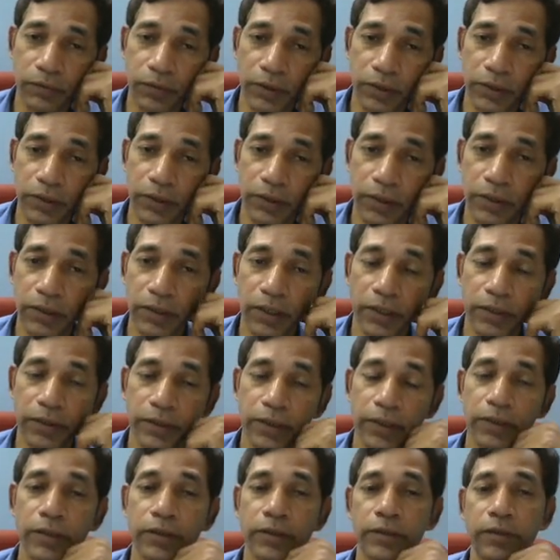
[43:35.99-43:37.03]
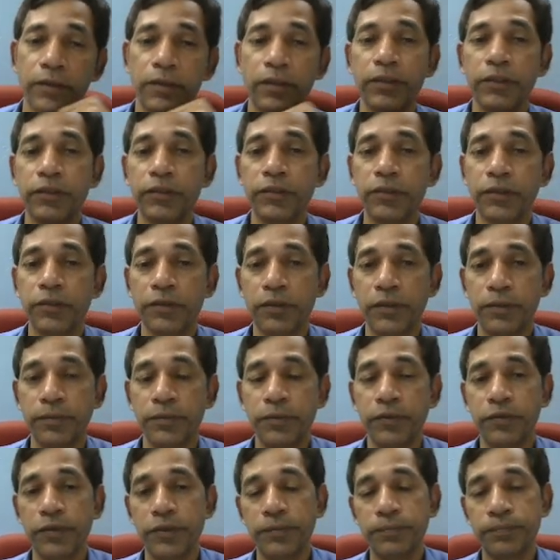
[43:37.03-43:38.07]
what is the resulting transition
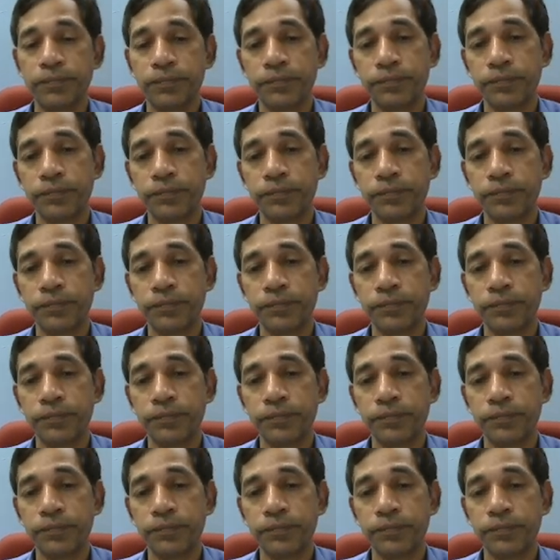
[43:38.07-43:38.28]
graph you have?